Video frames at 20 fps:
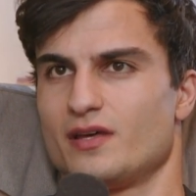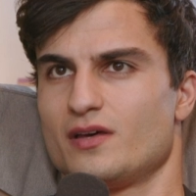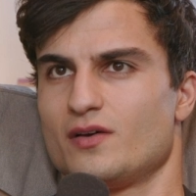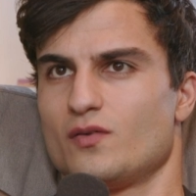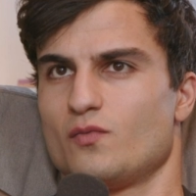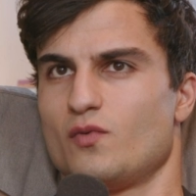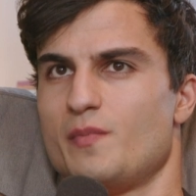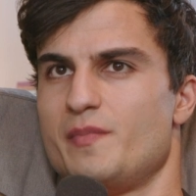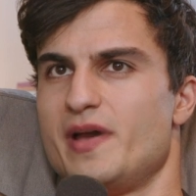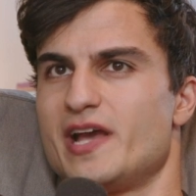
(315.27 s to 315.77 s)

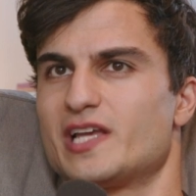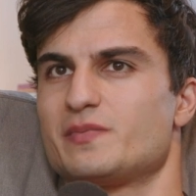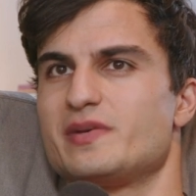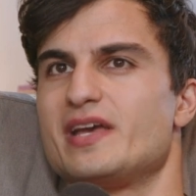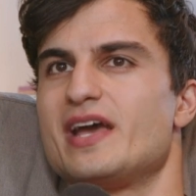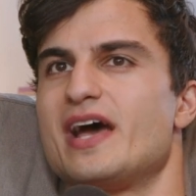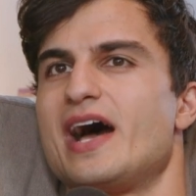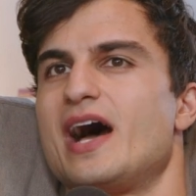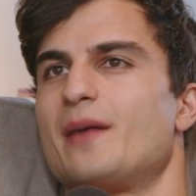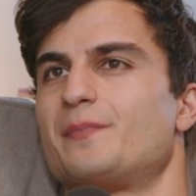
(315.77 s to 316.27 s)
what makes me
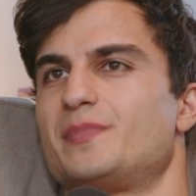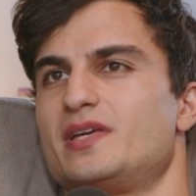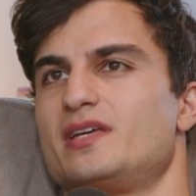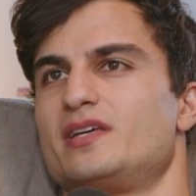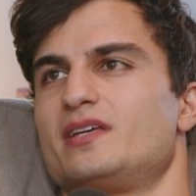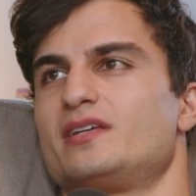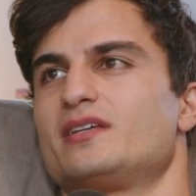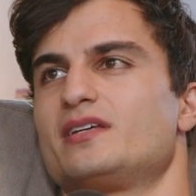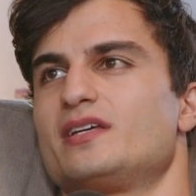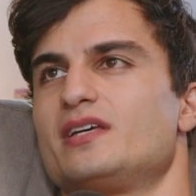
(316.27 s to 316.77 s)

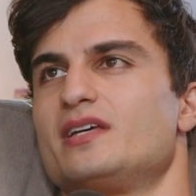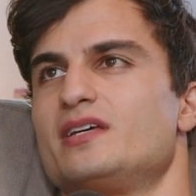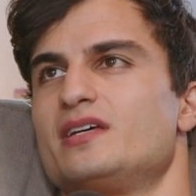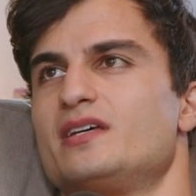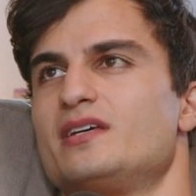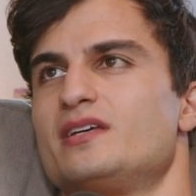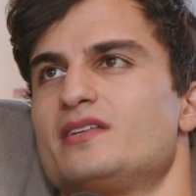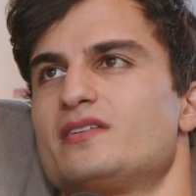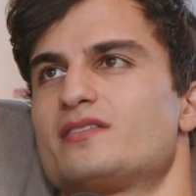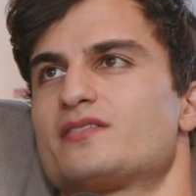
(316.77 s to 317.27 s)
happy
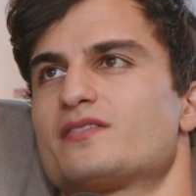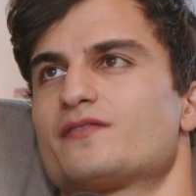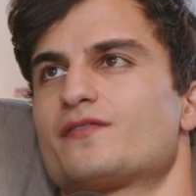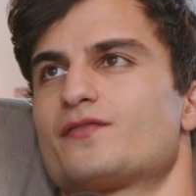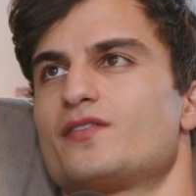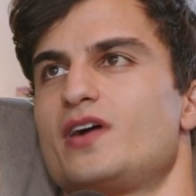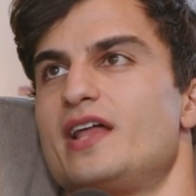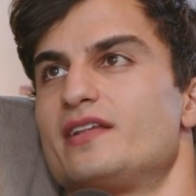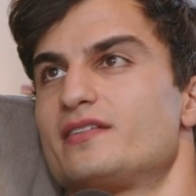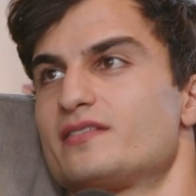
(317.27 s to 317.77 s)
is
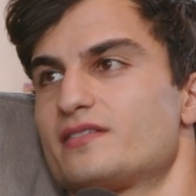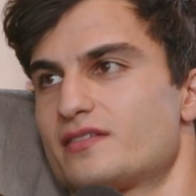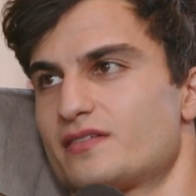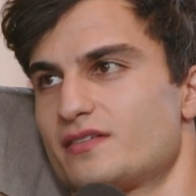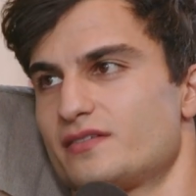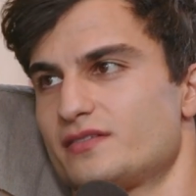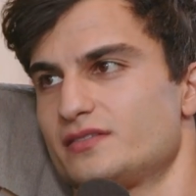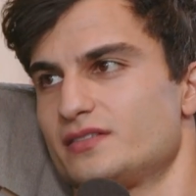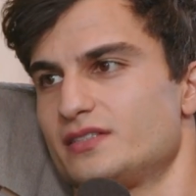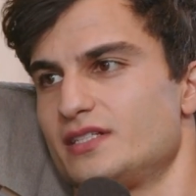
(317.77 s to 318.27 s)
friends
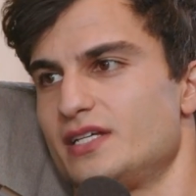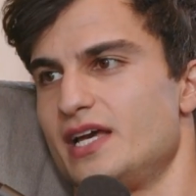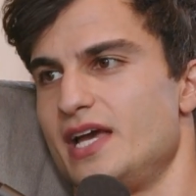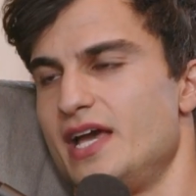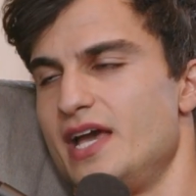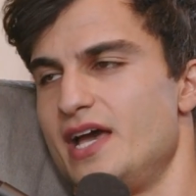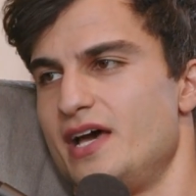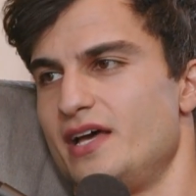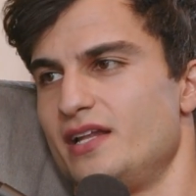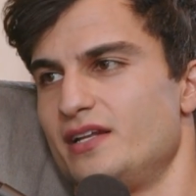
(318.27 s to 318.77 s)

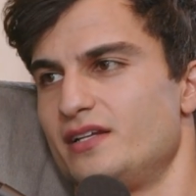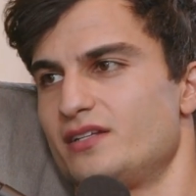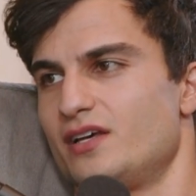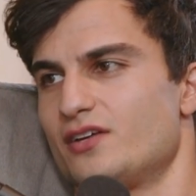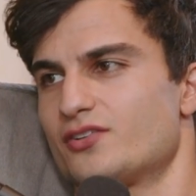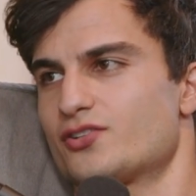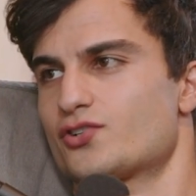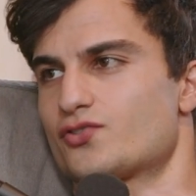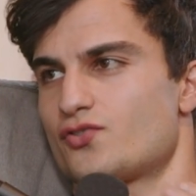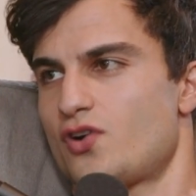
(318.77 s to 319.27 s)
and a
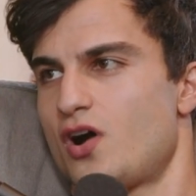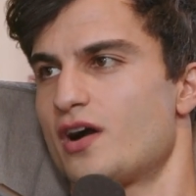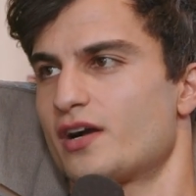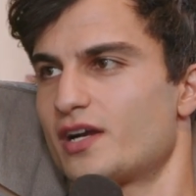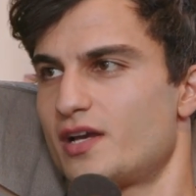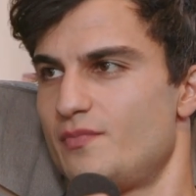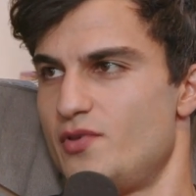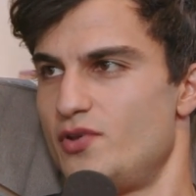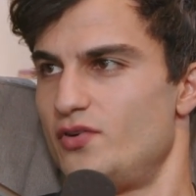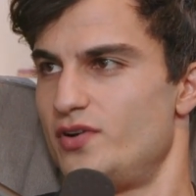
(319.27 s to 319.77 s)
strong
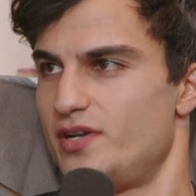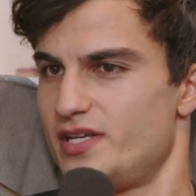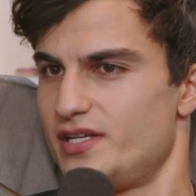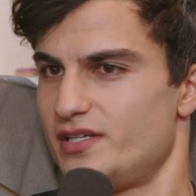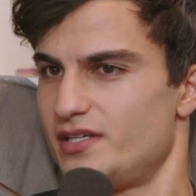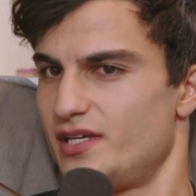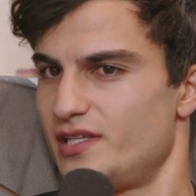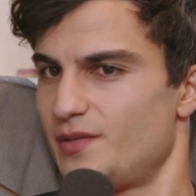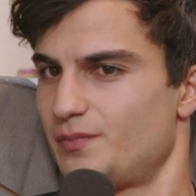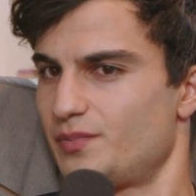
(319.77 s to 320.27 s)

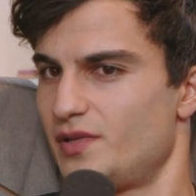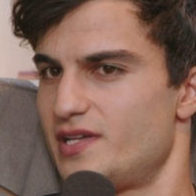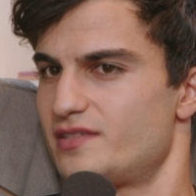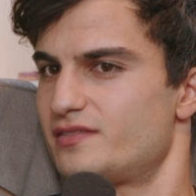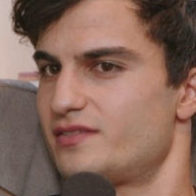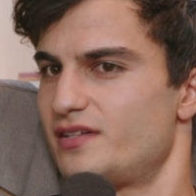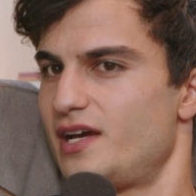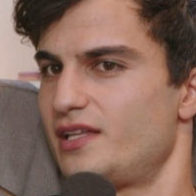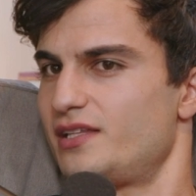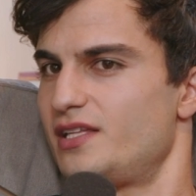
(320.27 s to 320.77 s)
community in the place
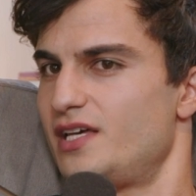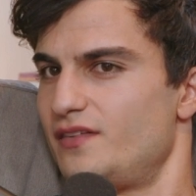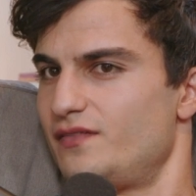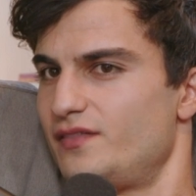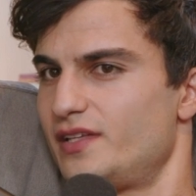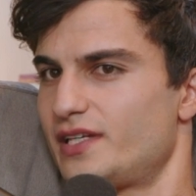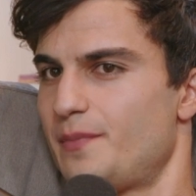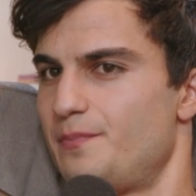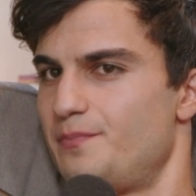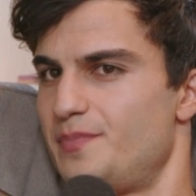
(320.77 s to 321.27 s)
that I live,
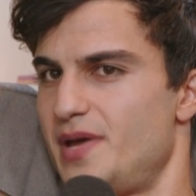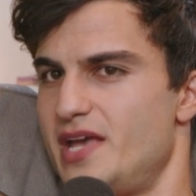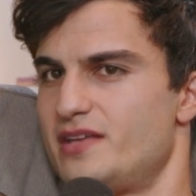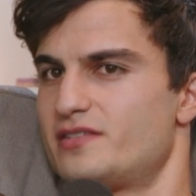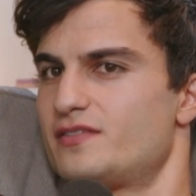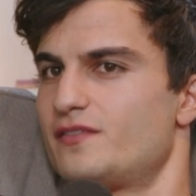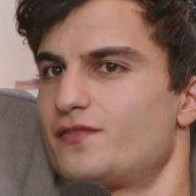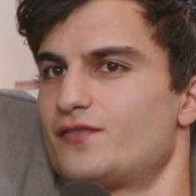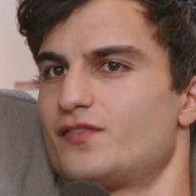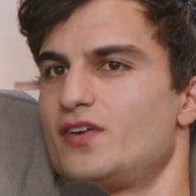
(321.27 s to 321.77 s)
like a
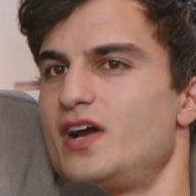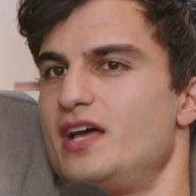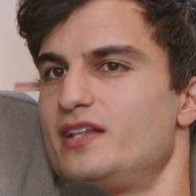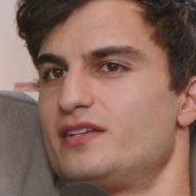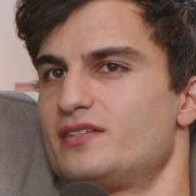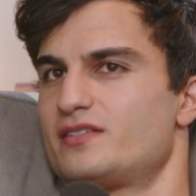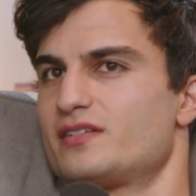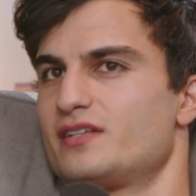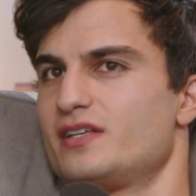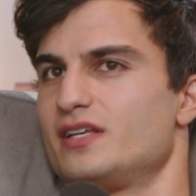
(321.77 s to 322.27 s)
base of
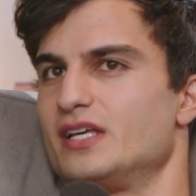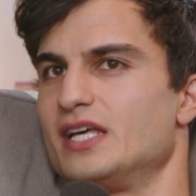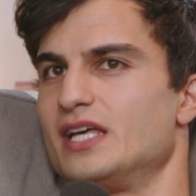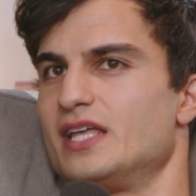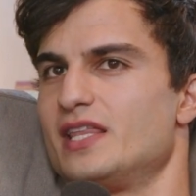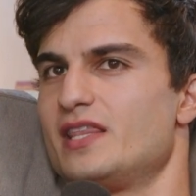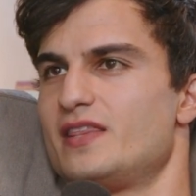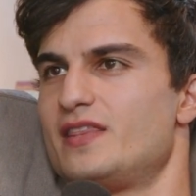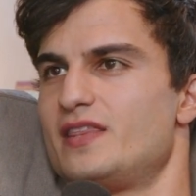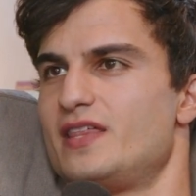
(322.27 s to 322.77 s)
friends
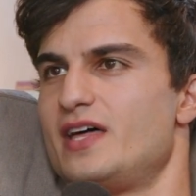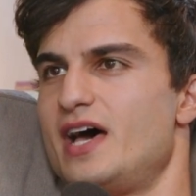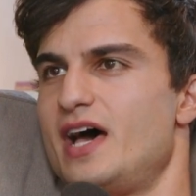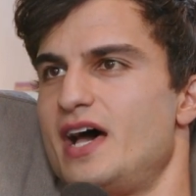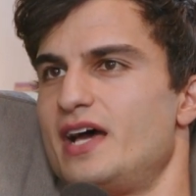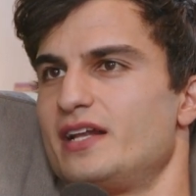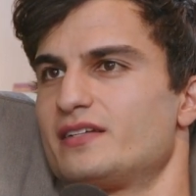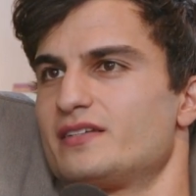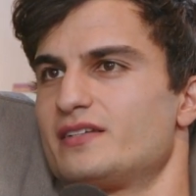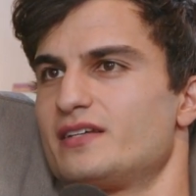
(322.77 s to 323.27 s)

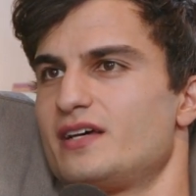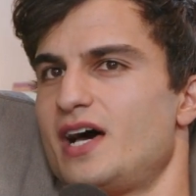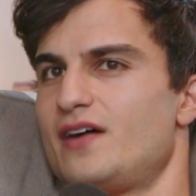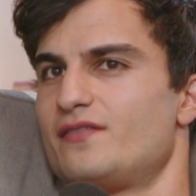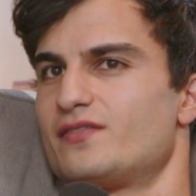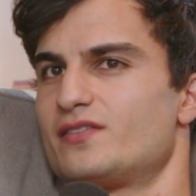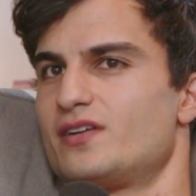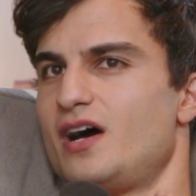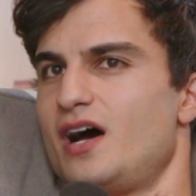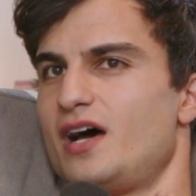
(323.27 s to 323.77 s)
that
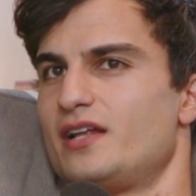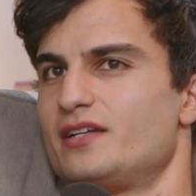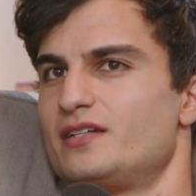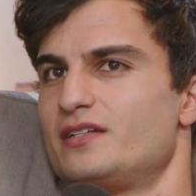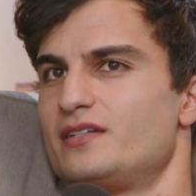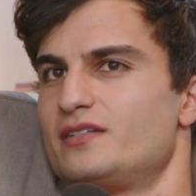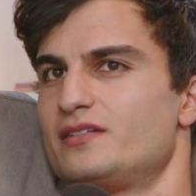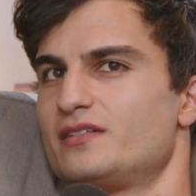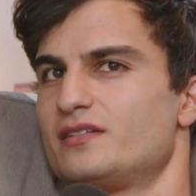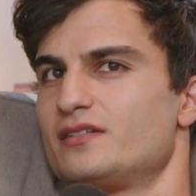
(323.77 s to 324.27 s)
I've
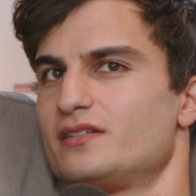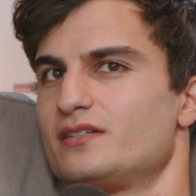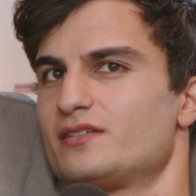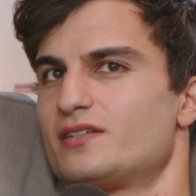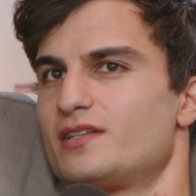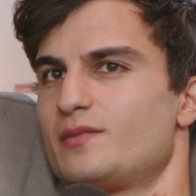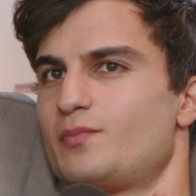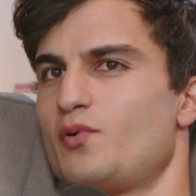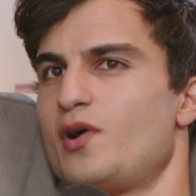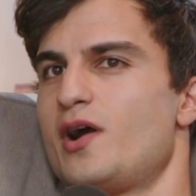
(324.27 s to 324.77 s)
gotten to
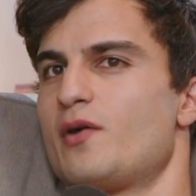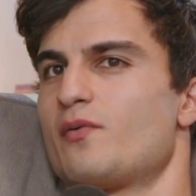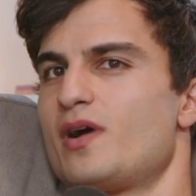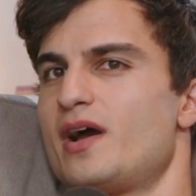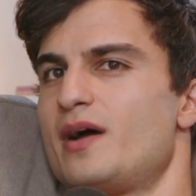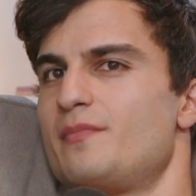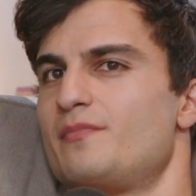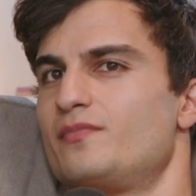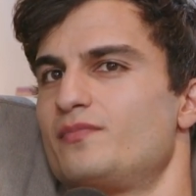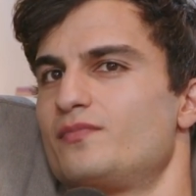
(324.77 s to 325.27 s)
the point where
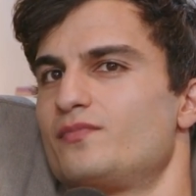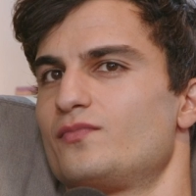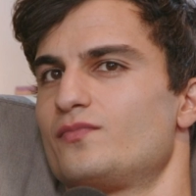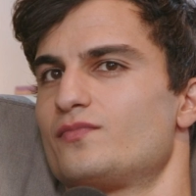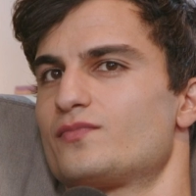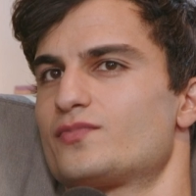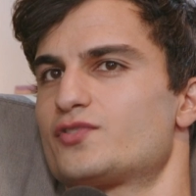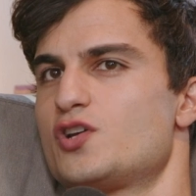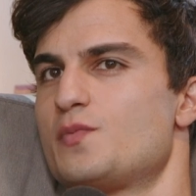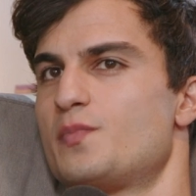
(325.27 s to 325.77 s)
I'm
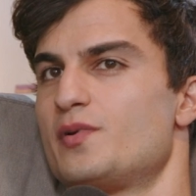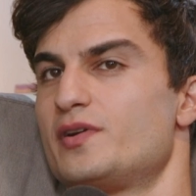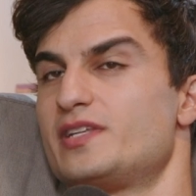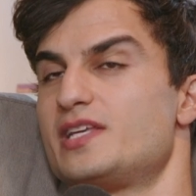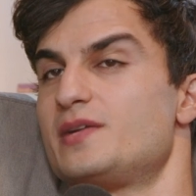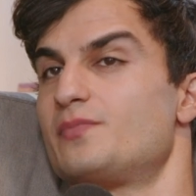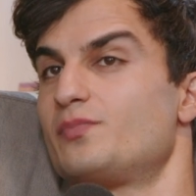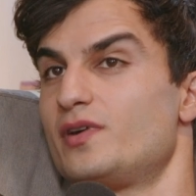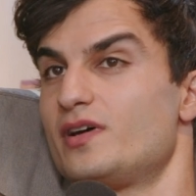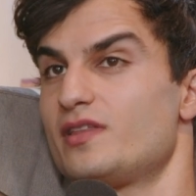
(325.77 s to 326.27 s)
super
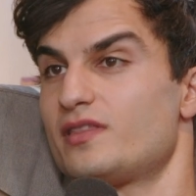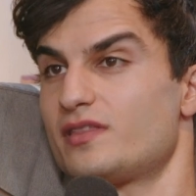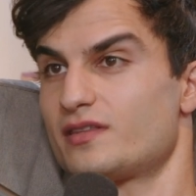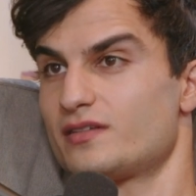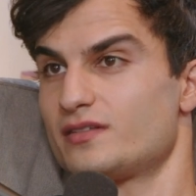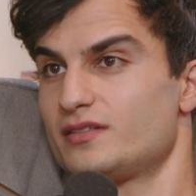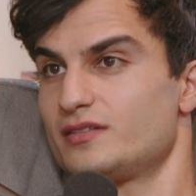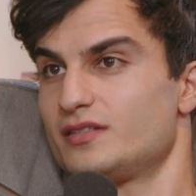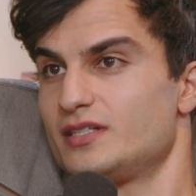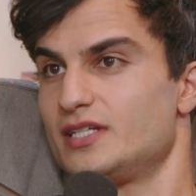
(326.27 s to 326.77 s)
deep with
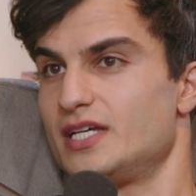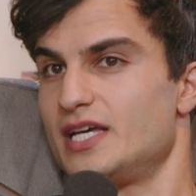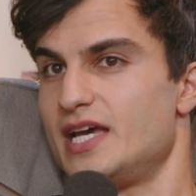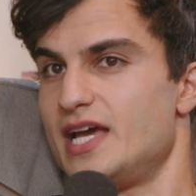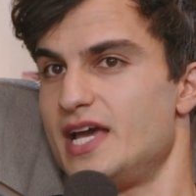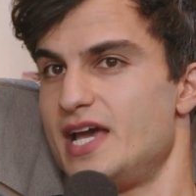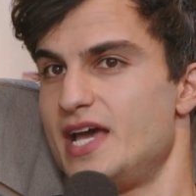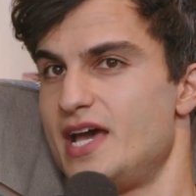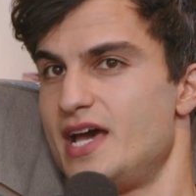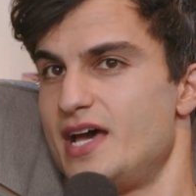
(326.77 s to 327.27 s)

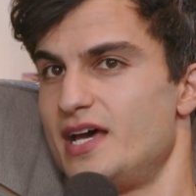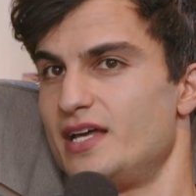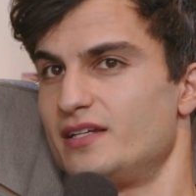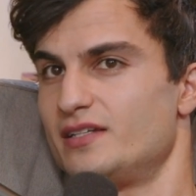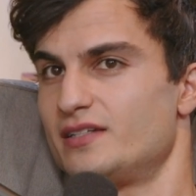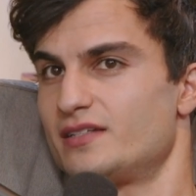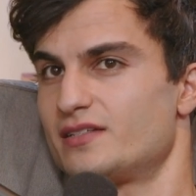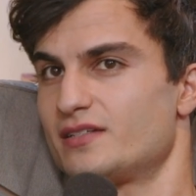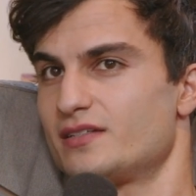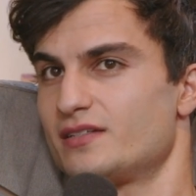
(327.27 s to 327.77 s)

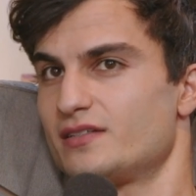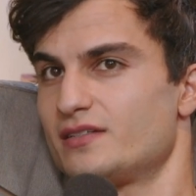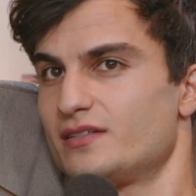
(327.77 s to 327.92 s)
and